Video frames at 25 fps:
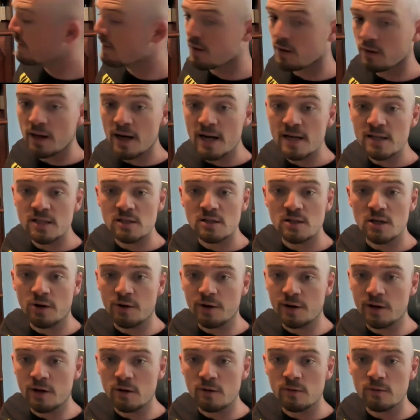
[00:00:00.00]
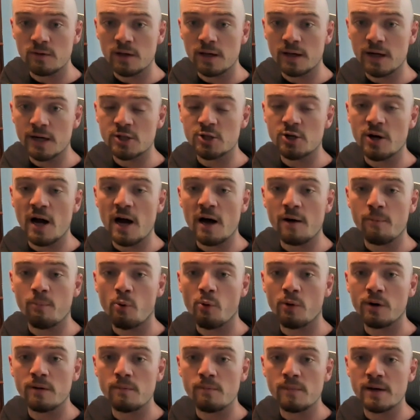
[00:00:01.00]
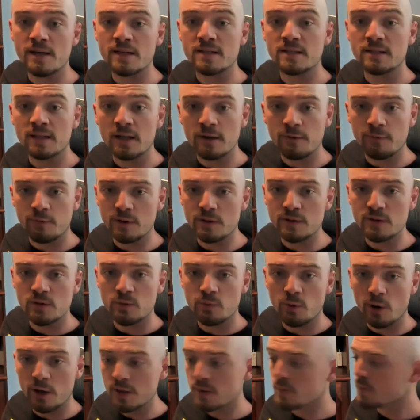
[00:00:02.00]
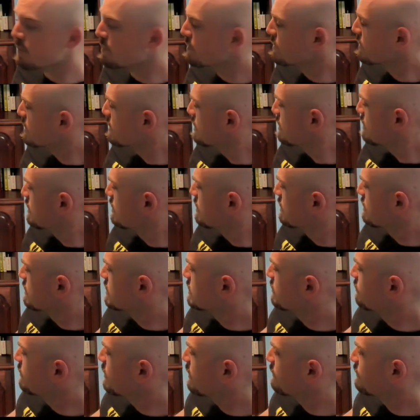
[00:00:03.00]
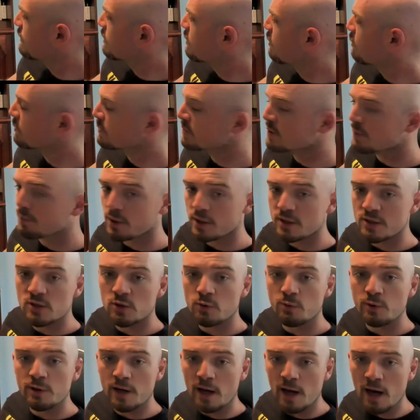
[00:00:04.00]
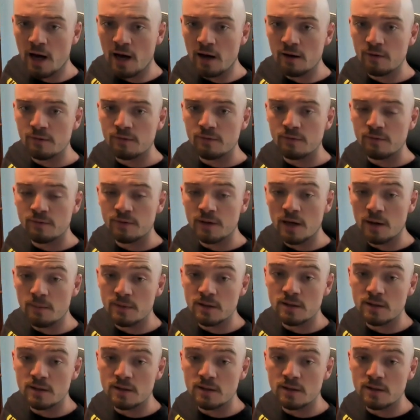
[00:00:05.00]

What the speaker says: in the last scenario, that extra half point makes a difference, right? Because if you have the Colts plus 3.5, that